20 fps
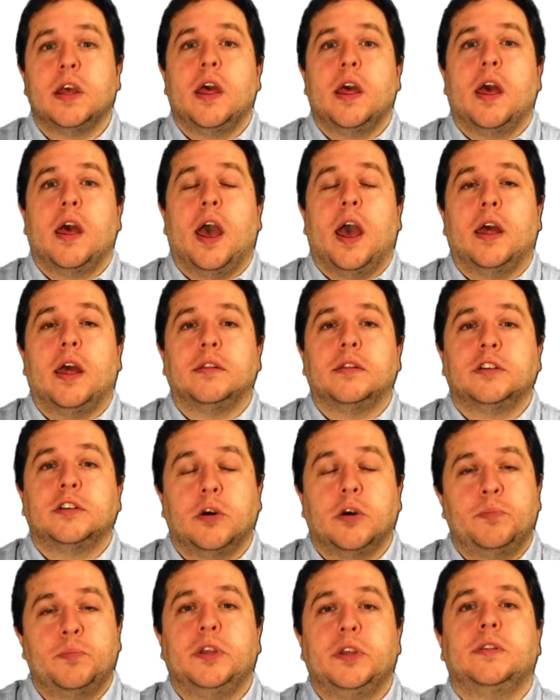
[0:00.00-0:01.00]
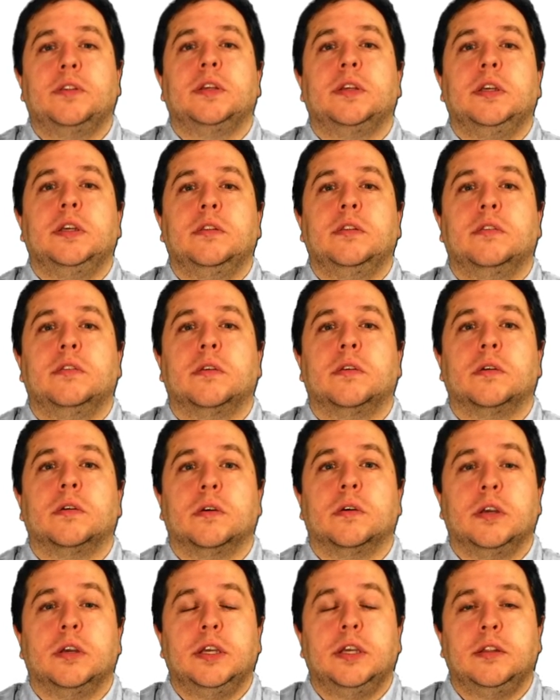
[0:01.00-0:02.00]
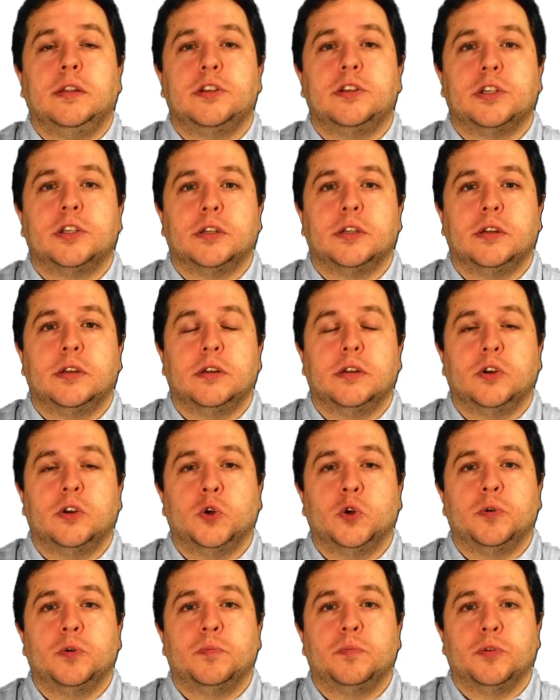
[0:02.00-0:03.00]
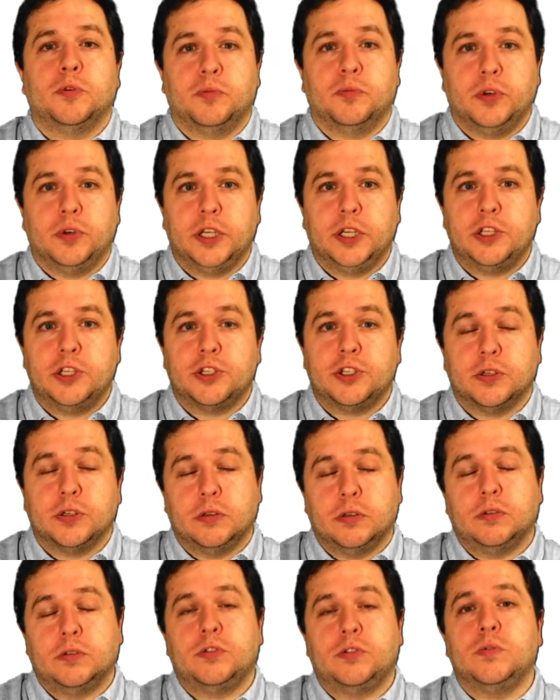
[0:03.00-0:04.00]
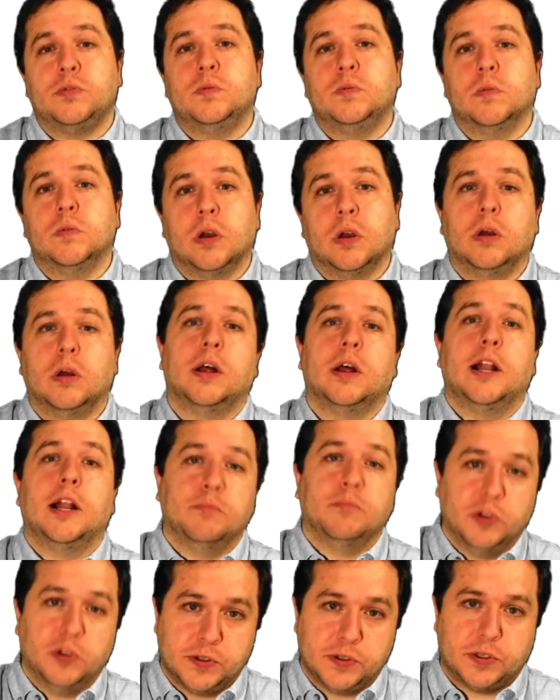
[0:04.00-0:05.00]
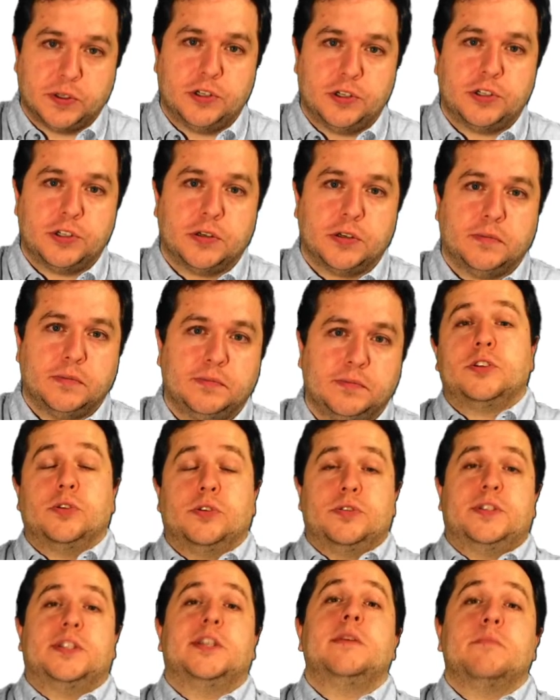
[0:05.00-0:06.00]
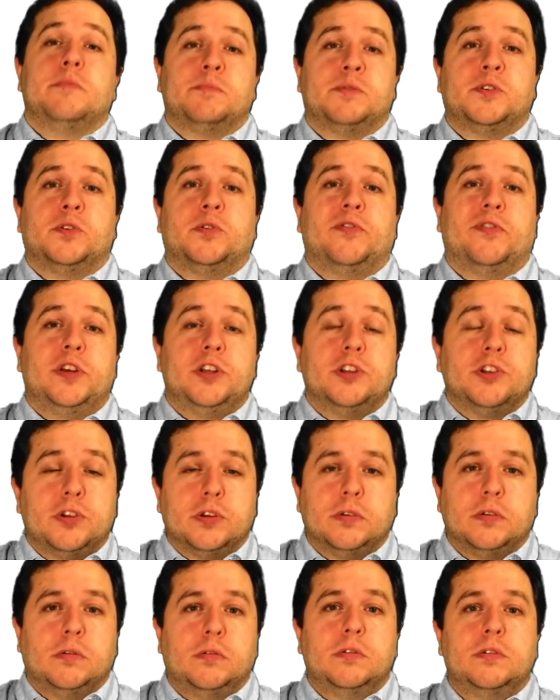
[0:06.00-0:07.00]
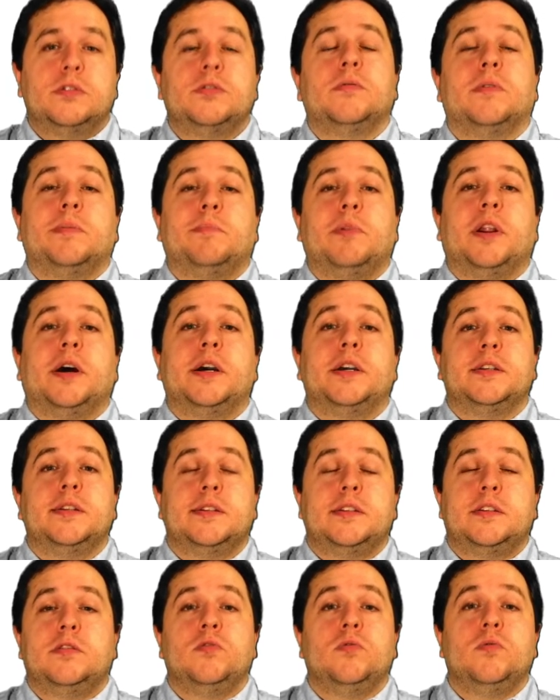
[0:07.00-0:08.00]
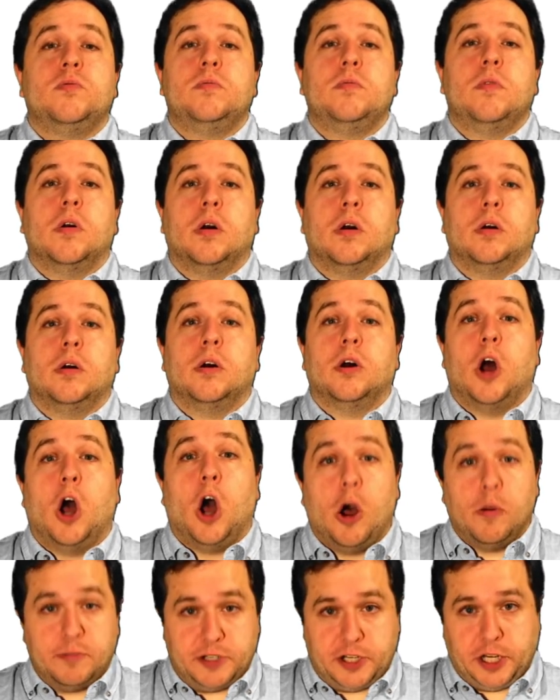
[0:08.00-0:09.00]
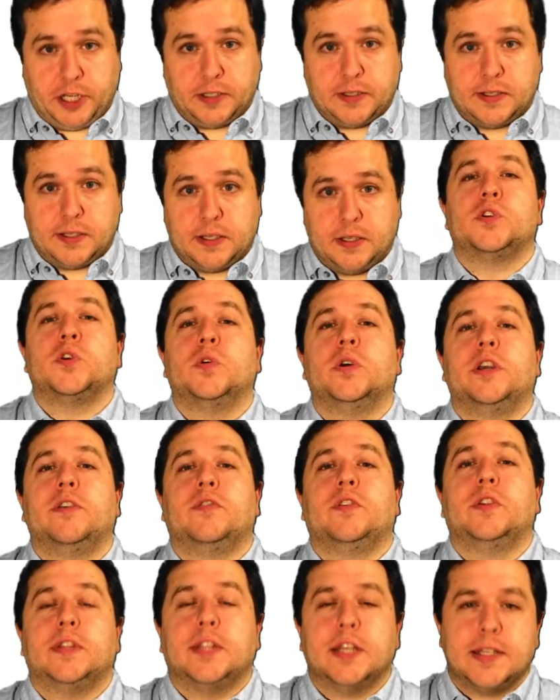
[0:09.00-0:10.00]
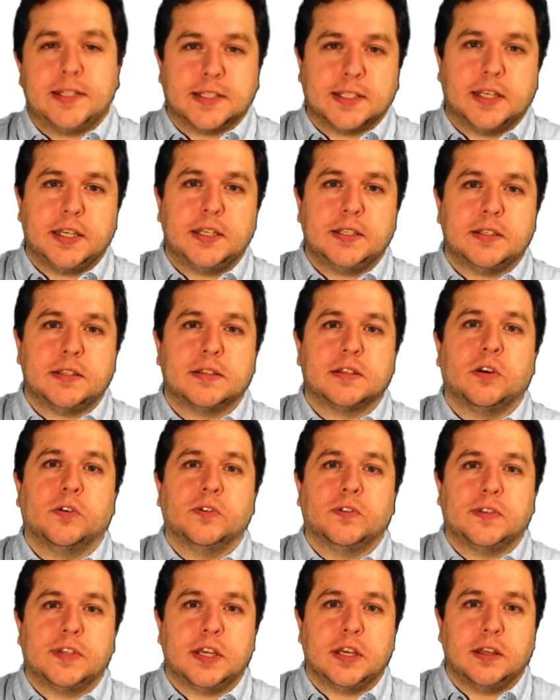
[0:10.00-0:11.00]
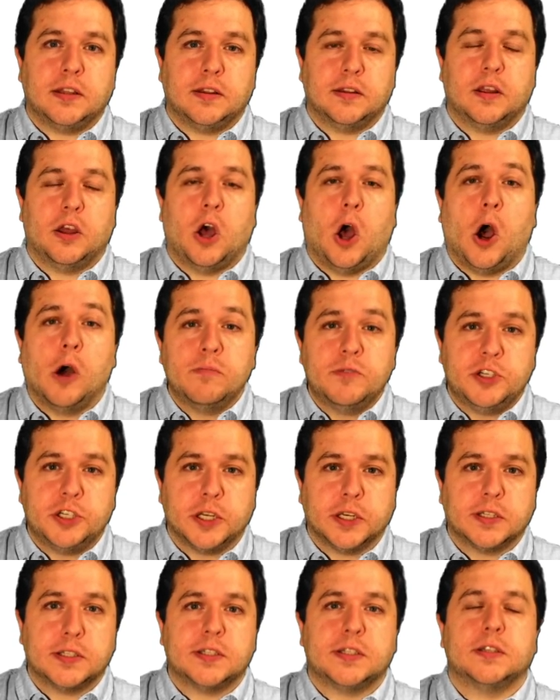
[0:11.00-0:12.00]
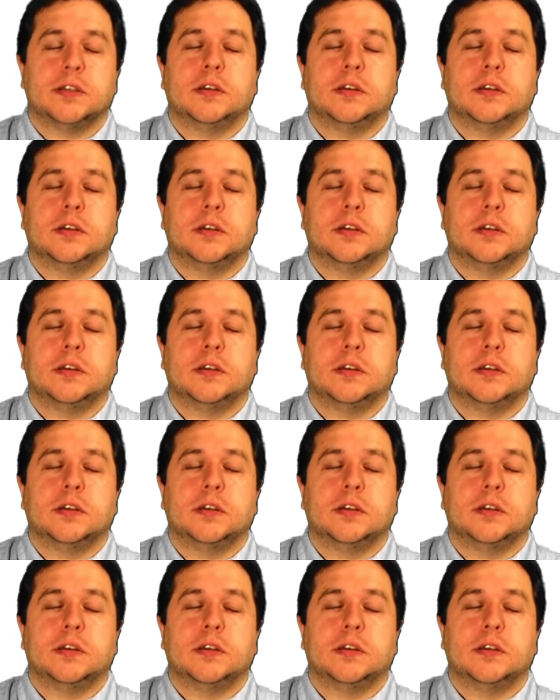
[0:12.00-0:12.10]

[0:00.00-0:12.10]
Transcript: and copied in the initial population to help the search. The same observation also applies to objects. If the test cases contain objects